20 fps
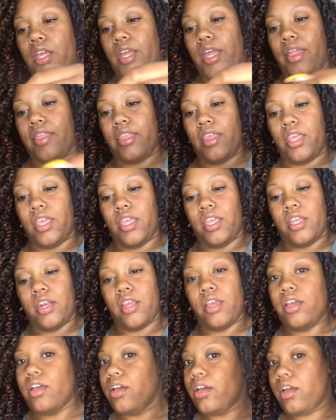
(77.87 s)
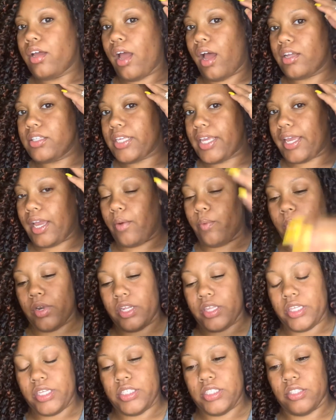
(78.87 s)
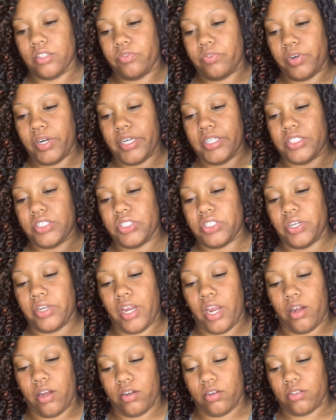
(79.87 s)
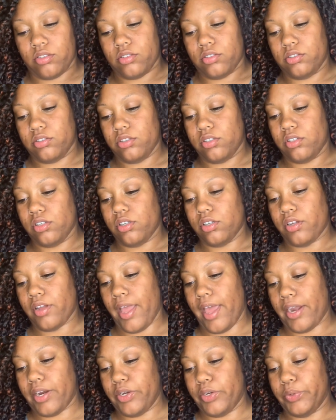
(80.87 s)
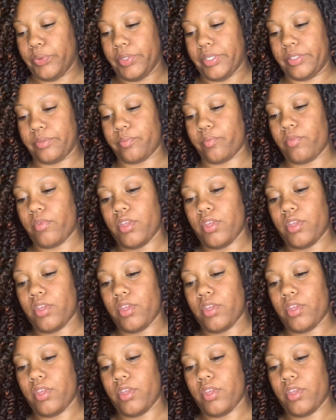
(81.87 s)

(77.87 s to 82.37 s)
and then I'll take out one of these in the front to show y'all how to do it.